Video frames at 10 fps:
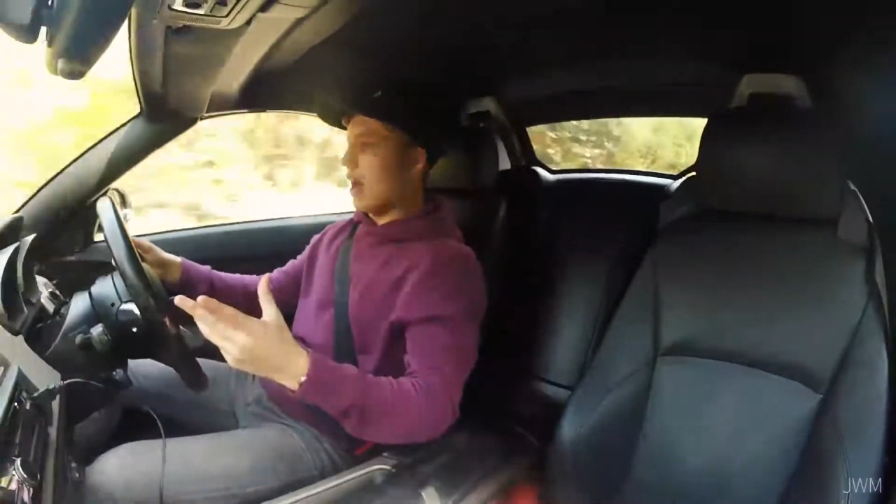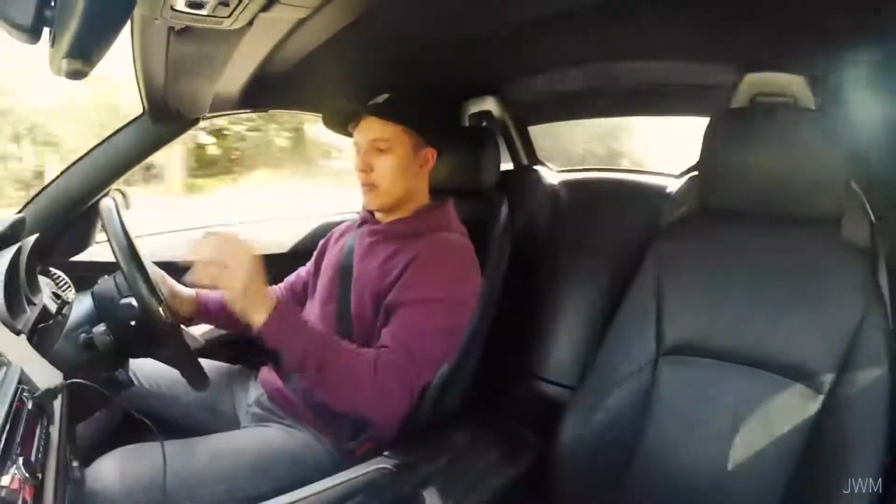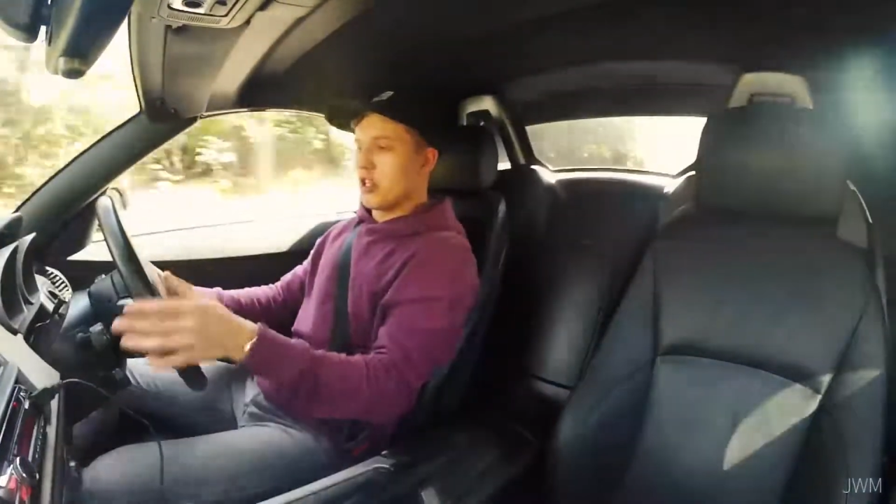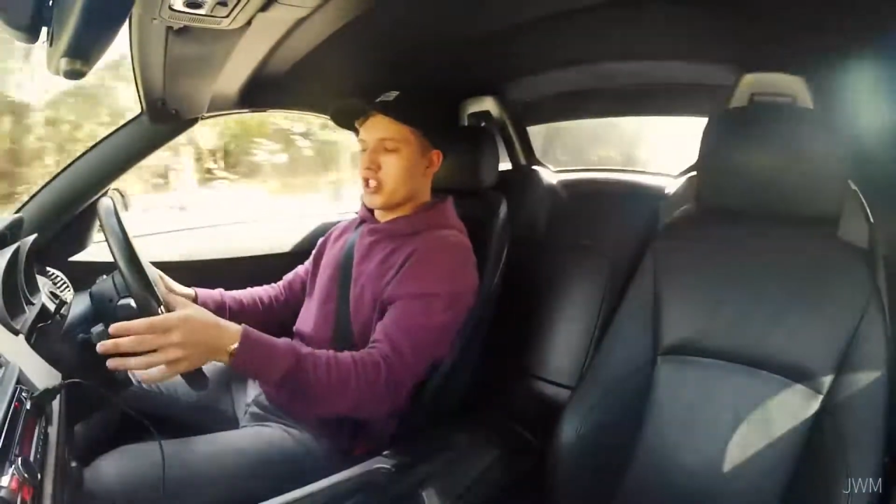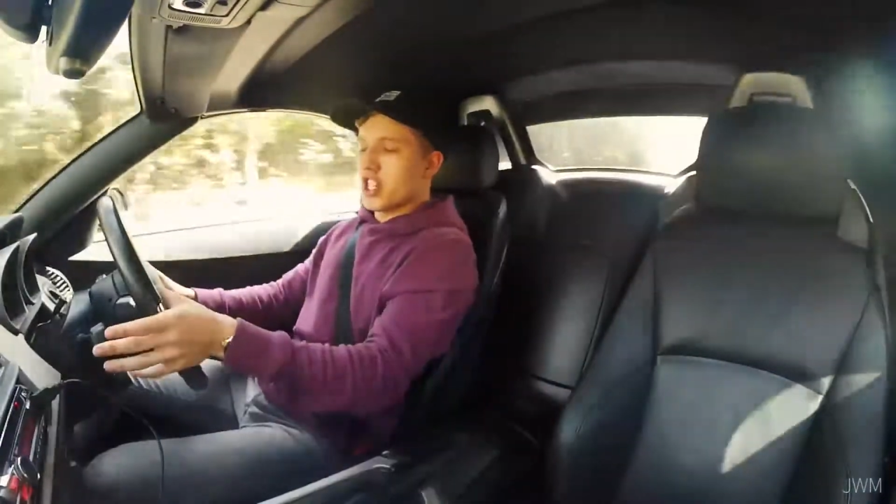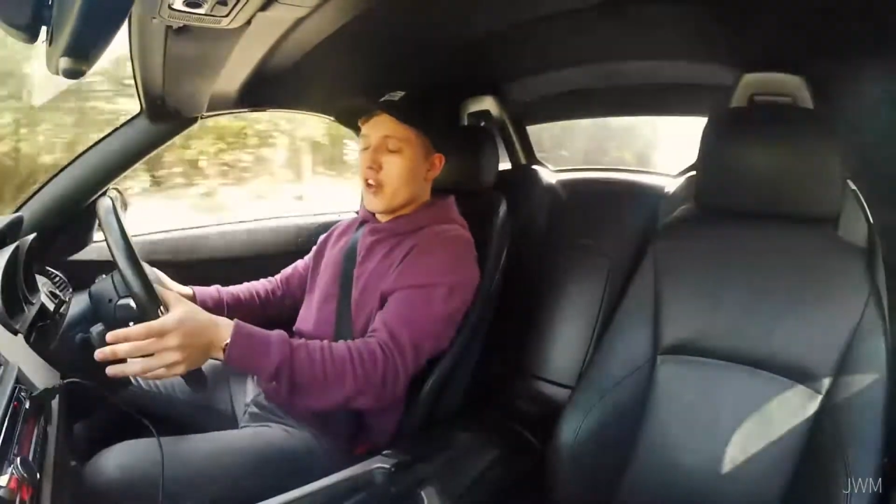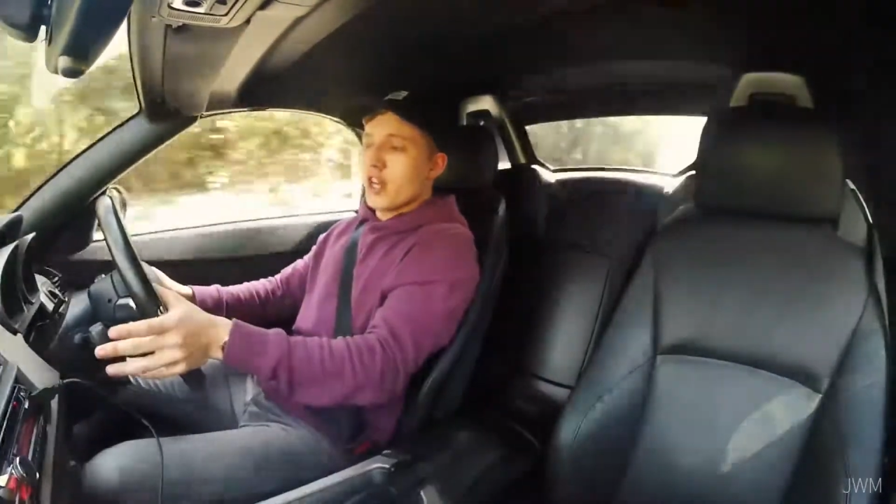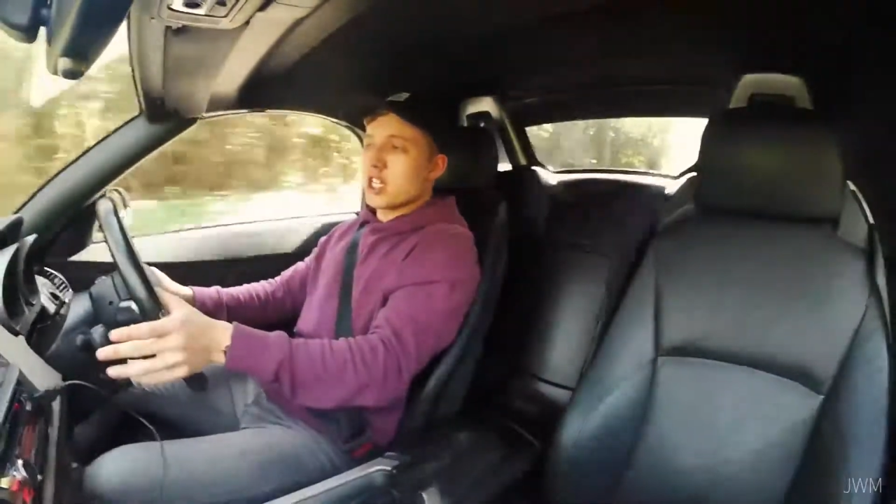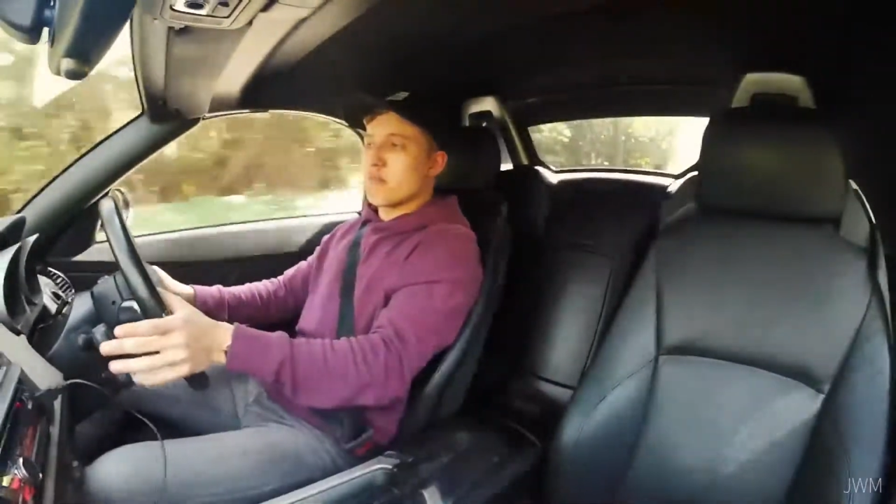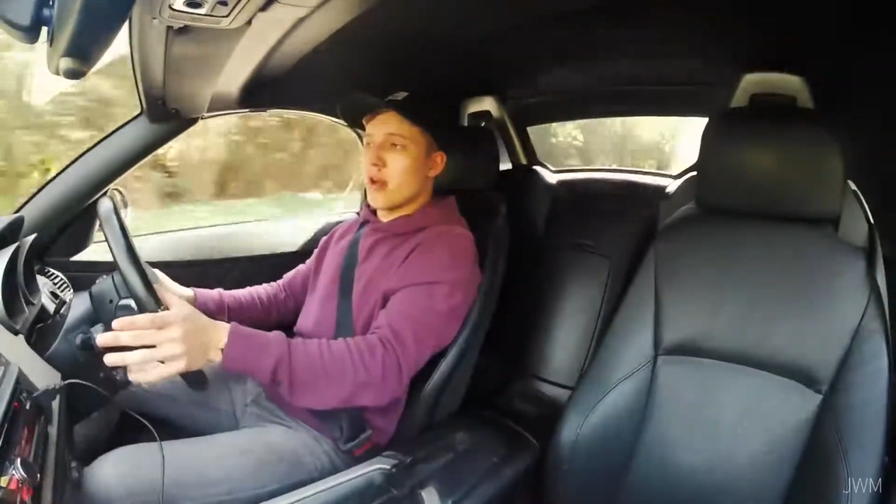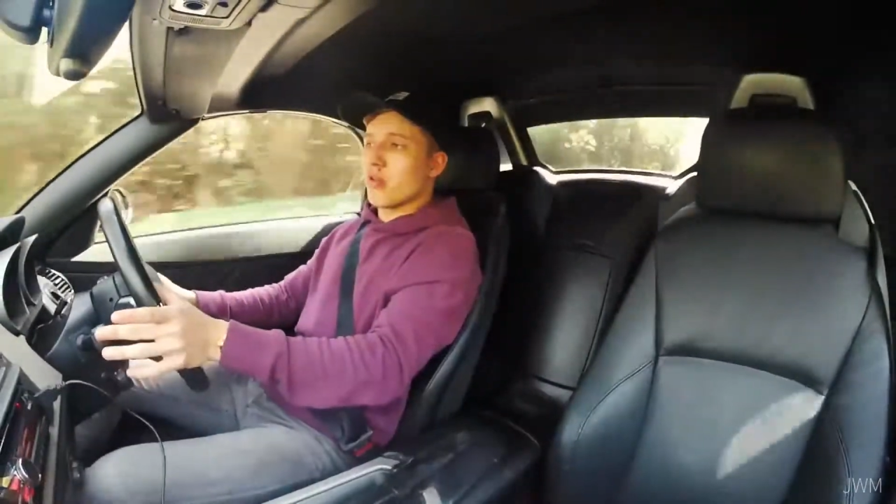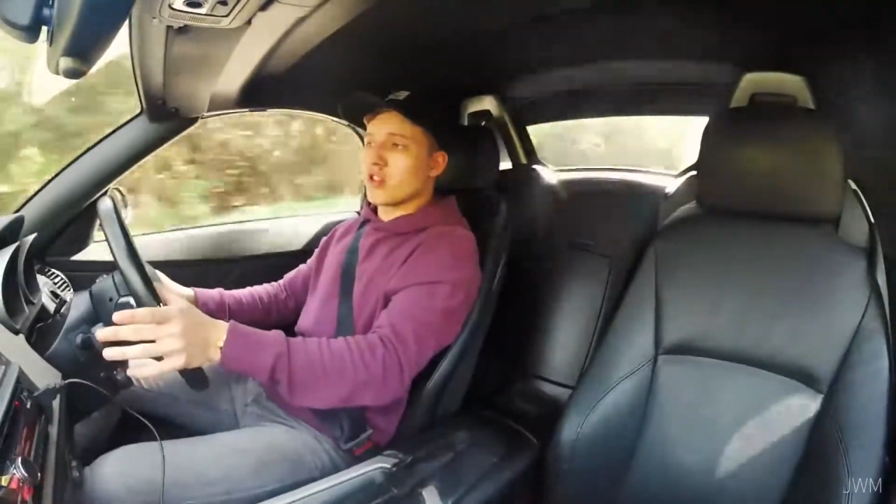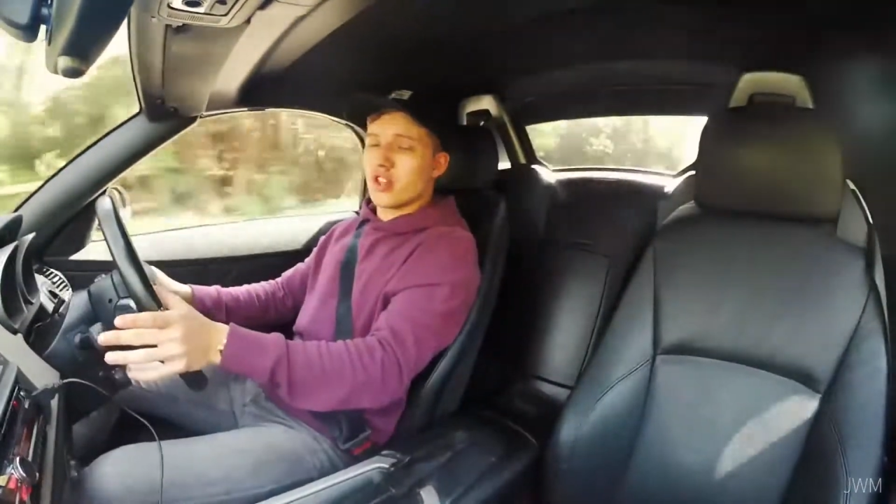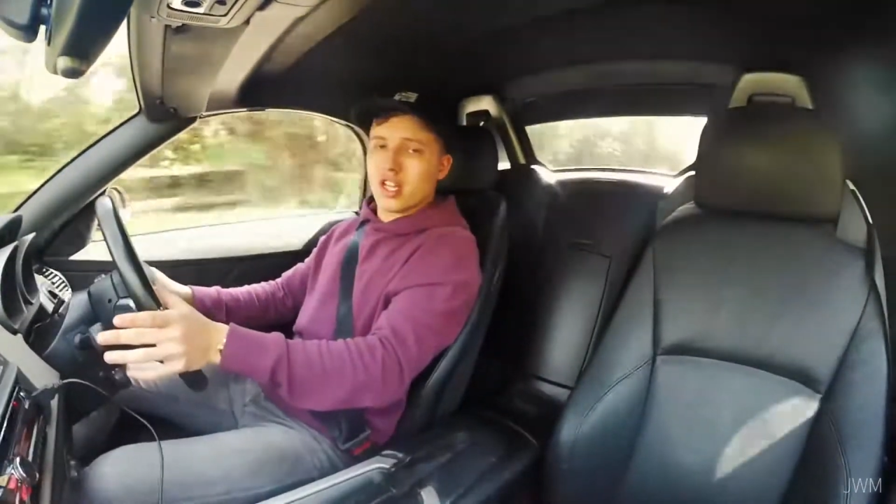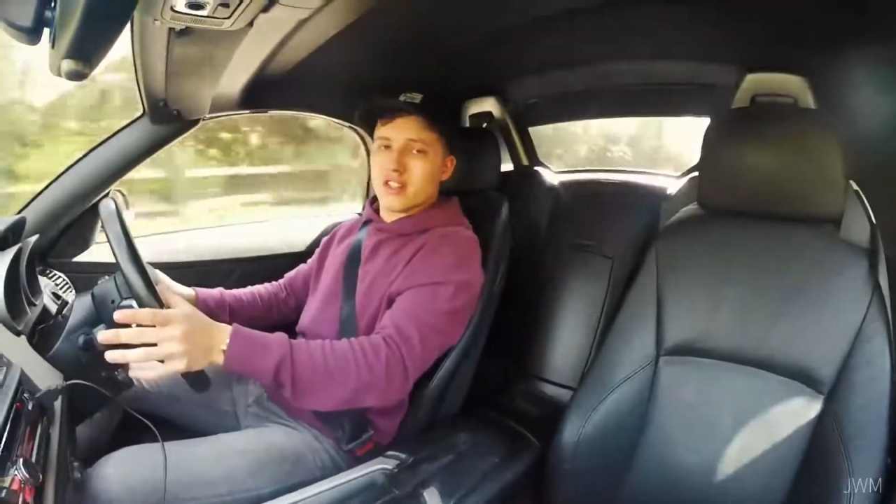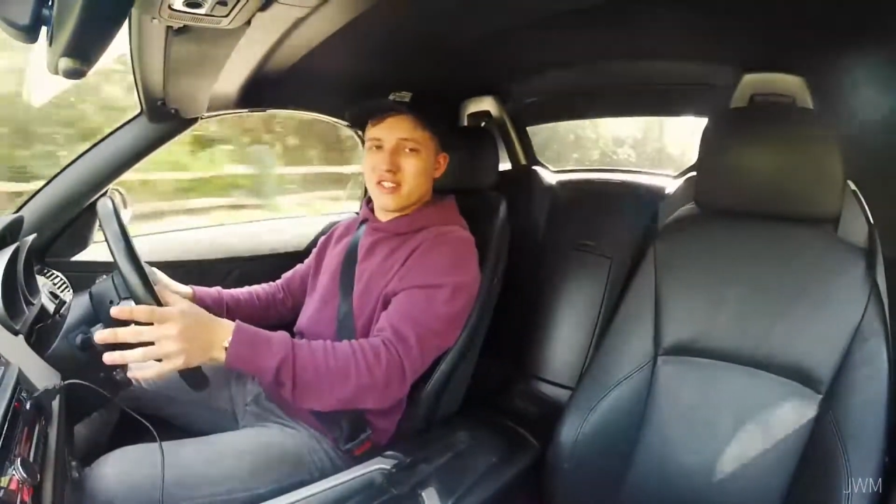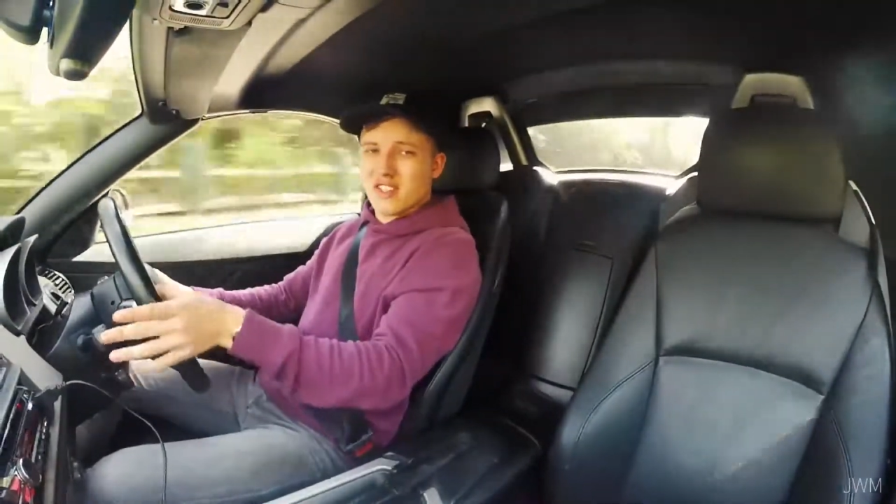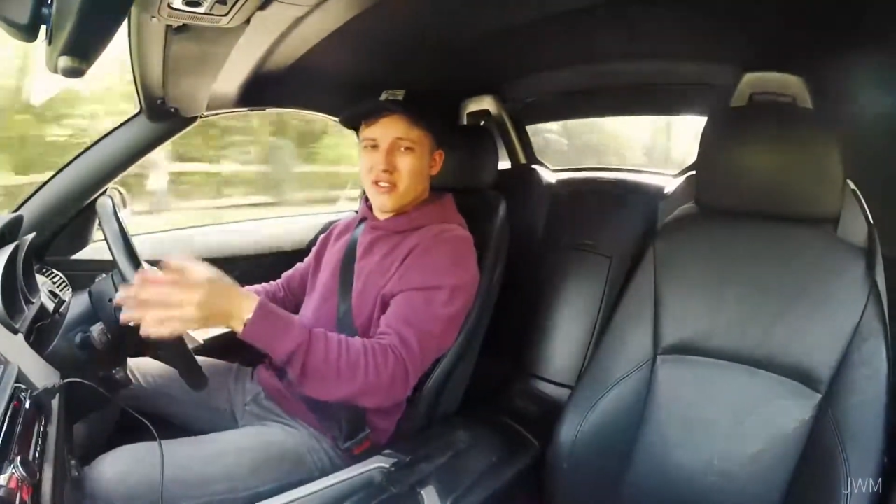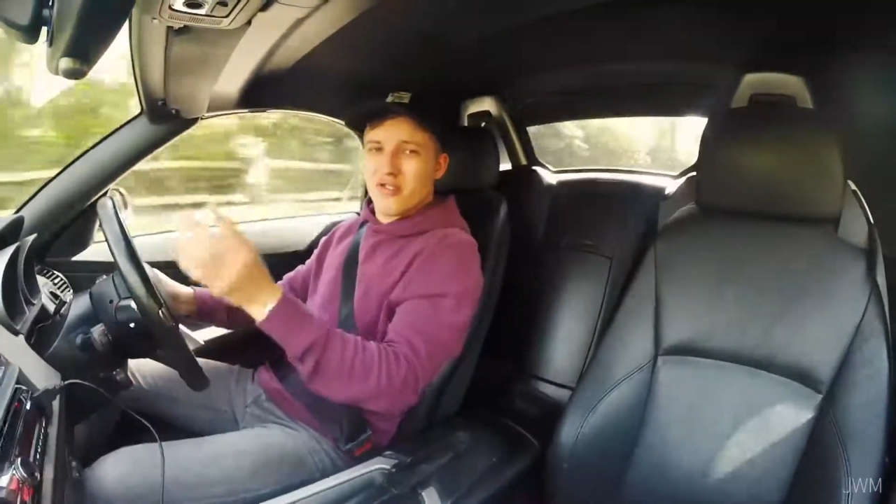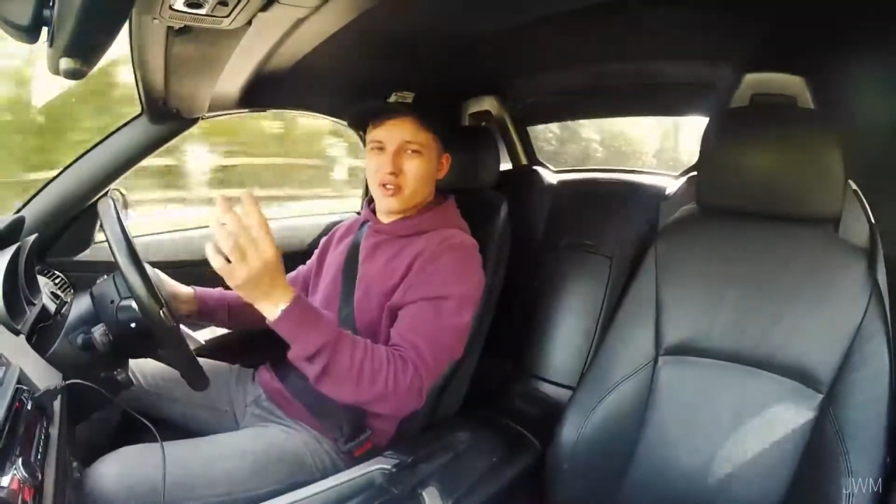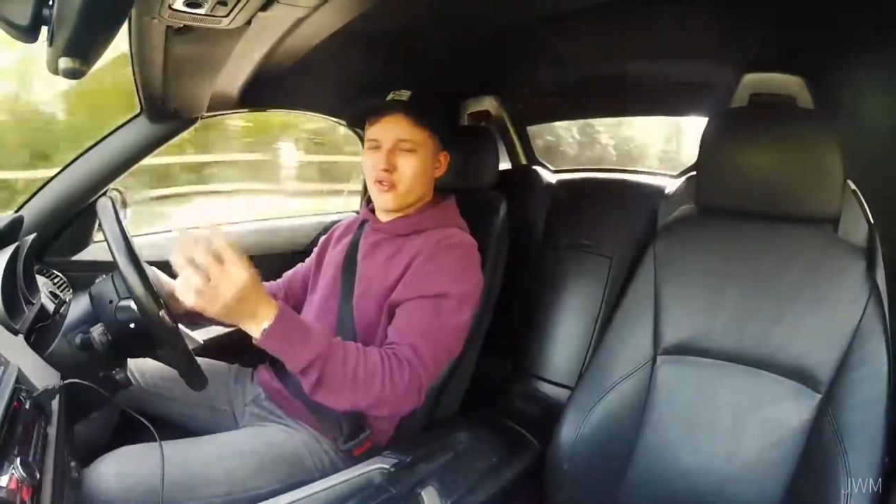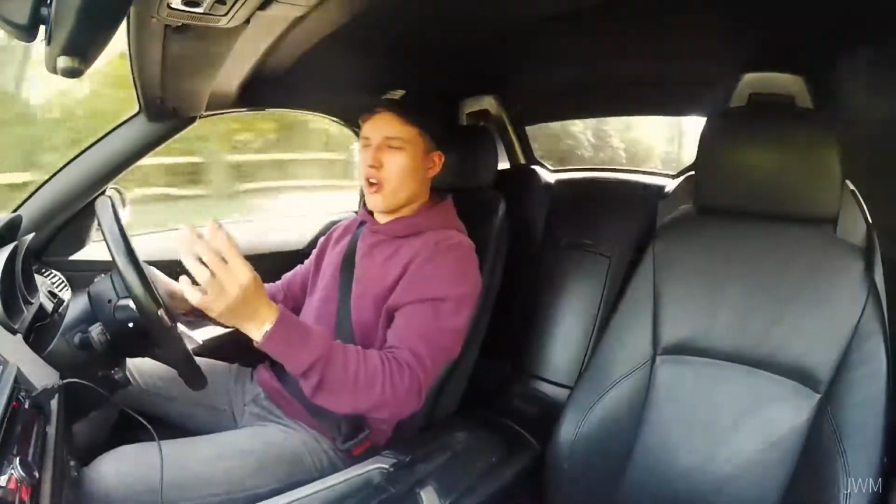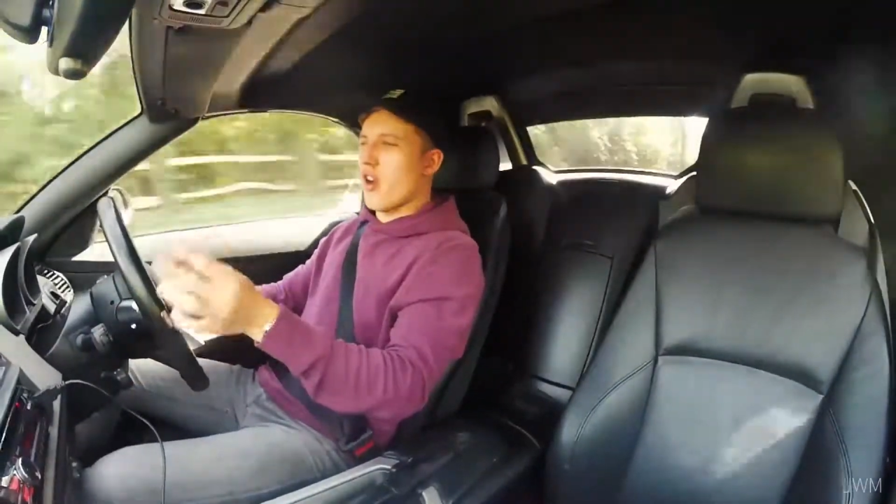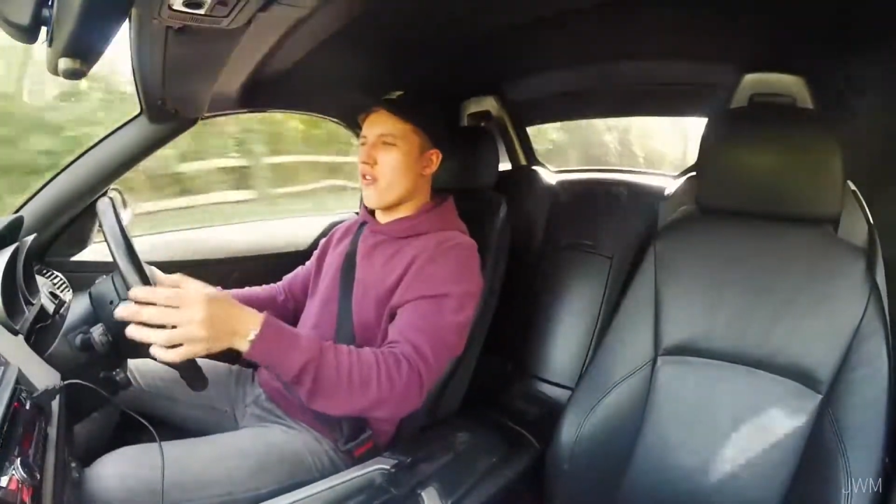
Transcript: but the steering is built so that it still feels very,